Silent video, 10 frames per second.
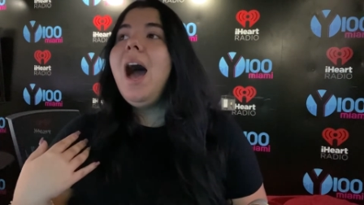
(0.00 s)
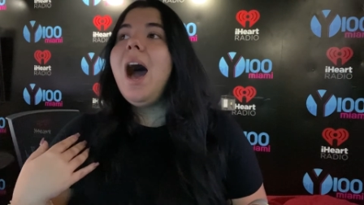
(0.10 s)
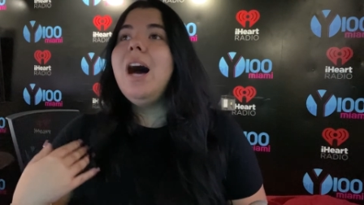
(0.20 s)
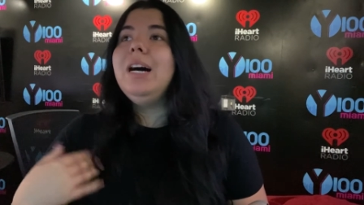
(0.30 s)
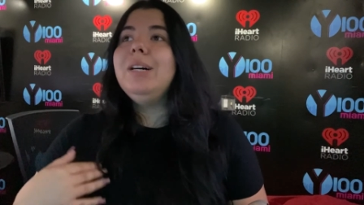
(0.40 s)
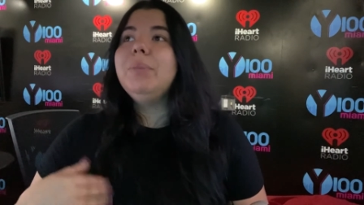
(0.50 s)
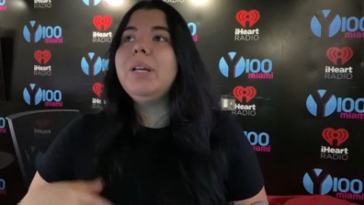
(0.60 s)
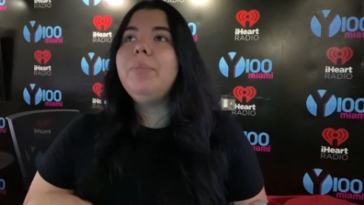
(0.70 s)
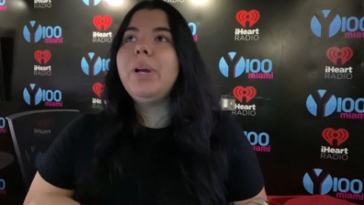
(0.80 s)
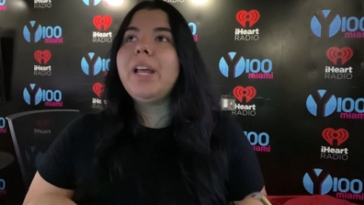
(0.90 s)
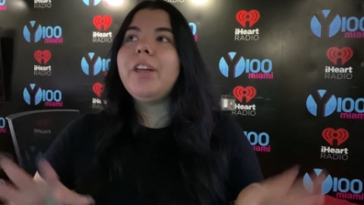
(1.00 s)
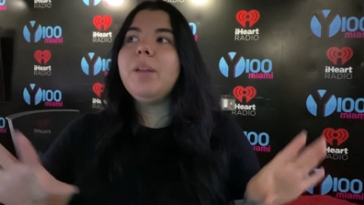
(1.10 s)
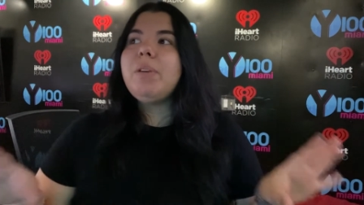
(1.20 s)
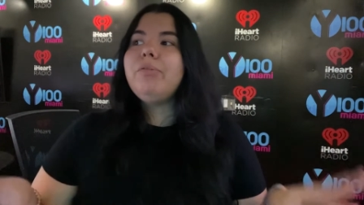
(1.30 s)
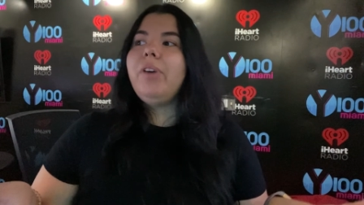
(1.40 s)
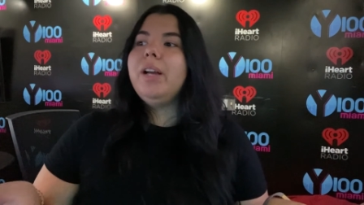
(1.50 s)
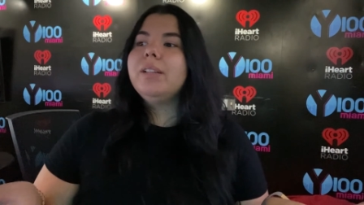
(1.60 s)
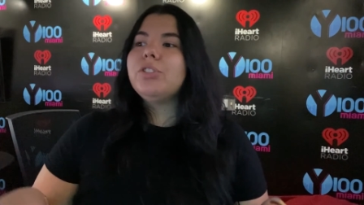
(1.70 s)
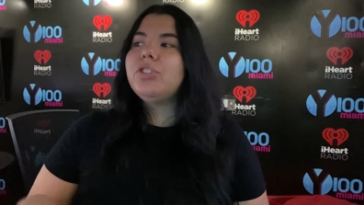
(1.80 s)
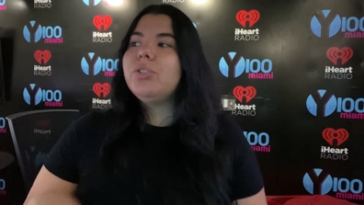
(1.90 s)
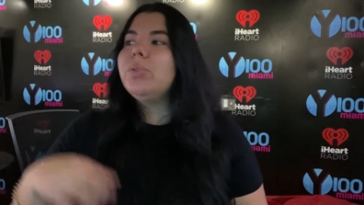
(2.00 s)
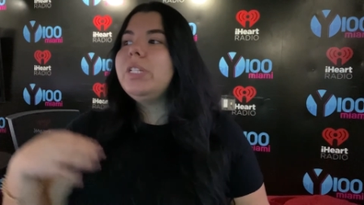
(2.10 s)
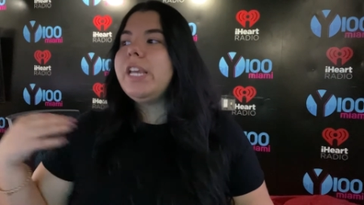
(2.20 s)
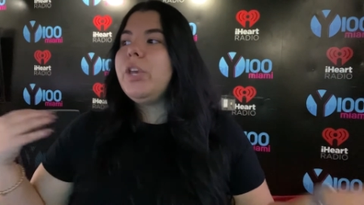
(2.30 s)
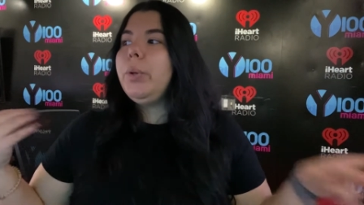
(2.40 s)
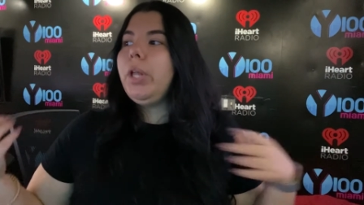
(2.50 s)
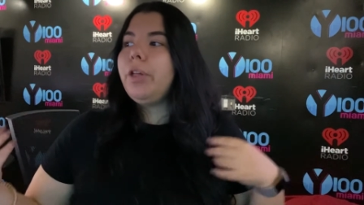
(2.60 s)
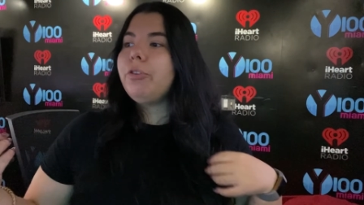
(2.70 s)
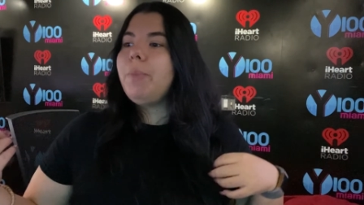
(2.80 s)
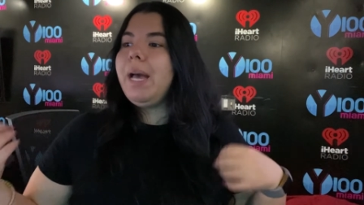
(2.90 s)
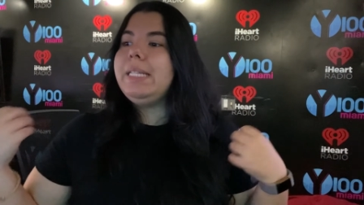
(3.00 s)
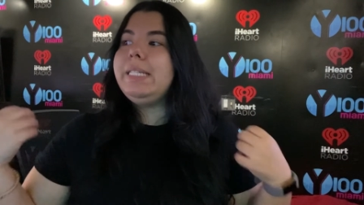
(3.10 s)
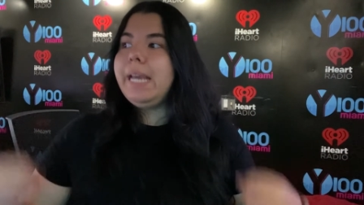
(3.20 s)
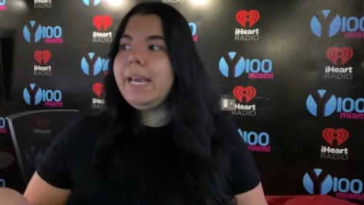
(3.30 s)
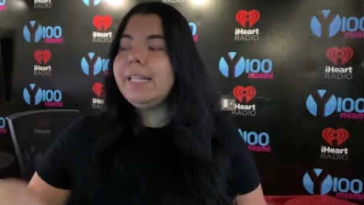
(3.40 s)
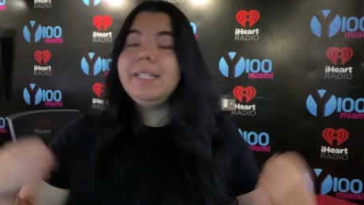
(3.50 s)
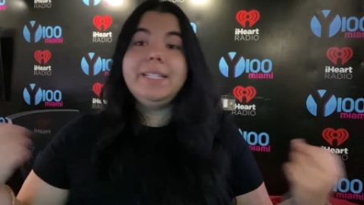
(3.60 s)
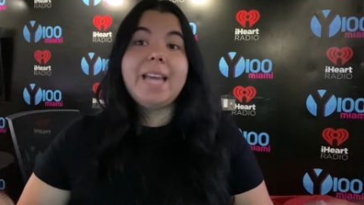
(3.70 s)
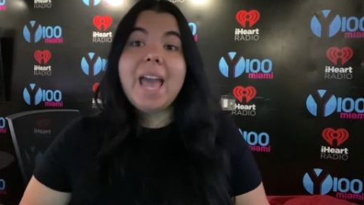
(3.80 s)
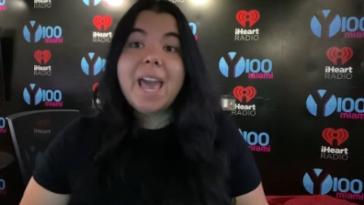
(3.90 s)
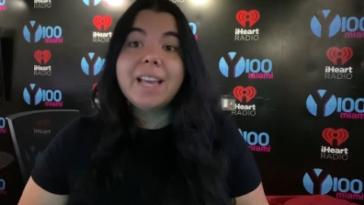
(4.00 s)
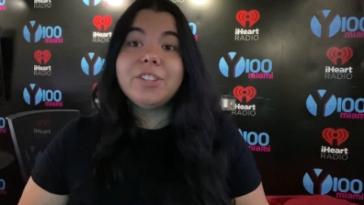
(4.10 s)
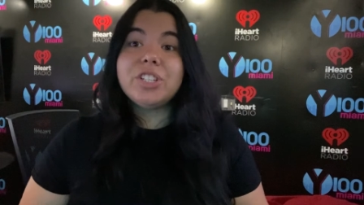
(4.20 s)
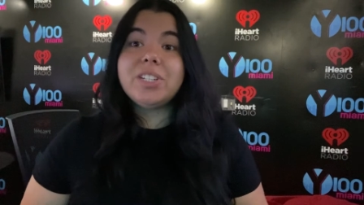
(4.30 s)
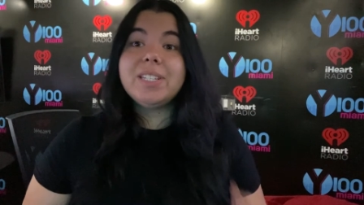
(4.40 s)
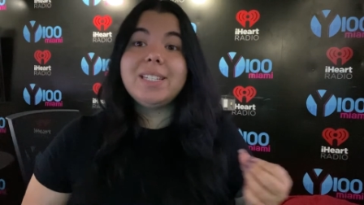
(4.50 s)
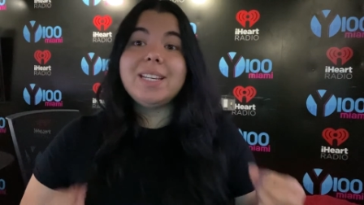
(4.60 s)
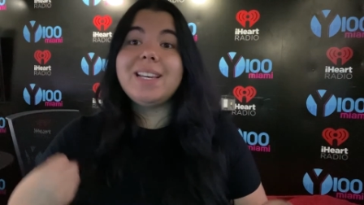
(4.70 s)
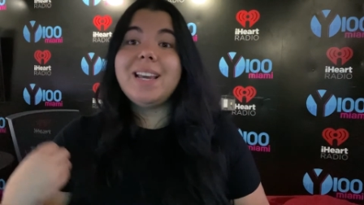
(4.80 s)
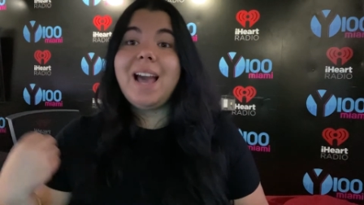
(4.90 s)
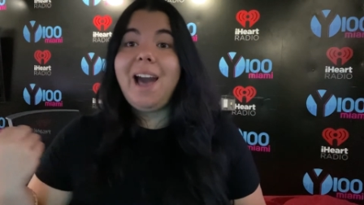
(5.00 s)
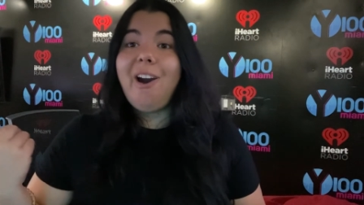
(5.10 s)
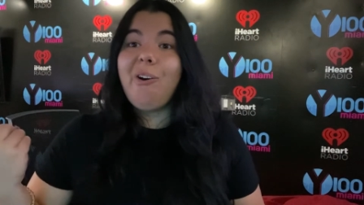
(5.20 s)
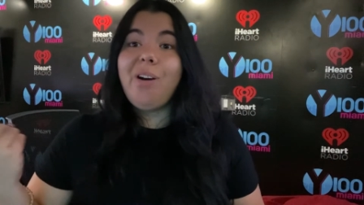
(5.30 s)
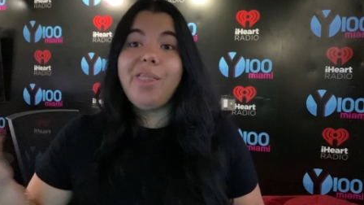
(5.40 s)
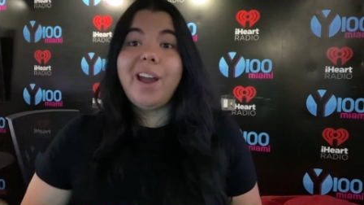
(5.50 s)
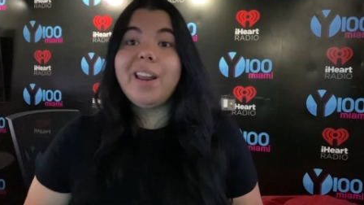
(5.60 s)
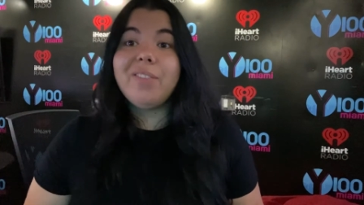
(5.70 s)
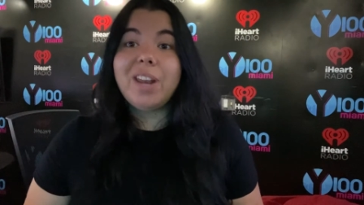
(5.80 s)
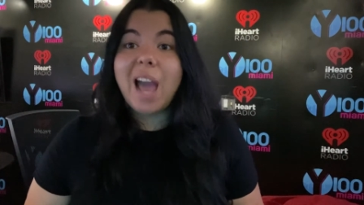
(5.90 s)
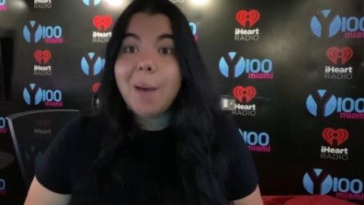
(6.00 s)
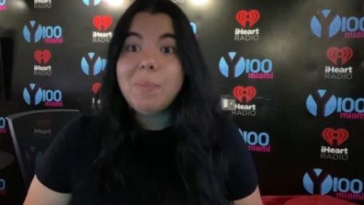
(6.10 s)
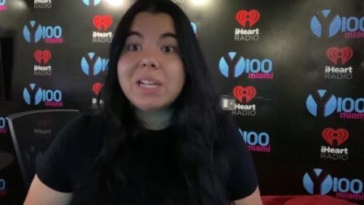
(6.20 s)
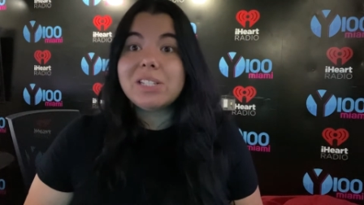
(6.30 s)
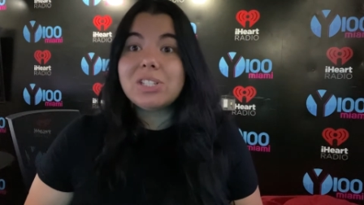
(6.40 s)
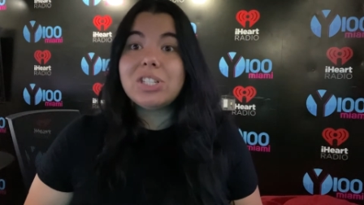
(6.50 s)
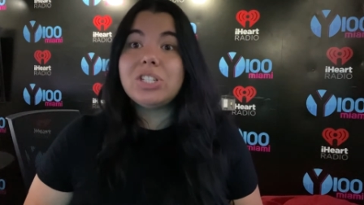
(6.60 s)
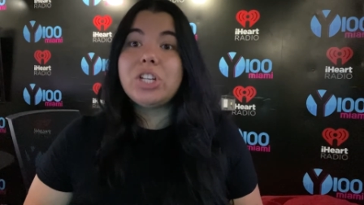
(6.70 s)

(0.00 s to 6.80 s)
But I thought it'd be fun to take you along through my day to day just to see how that even happens.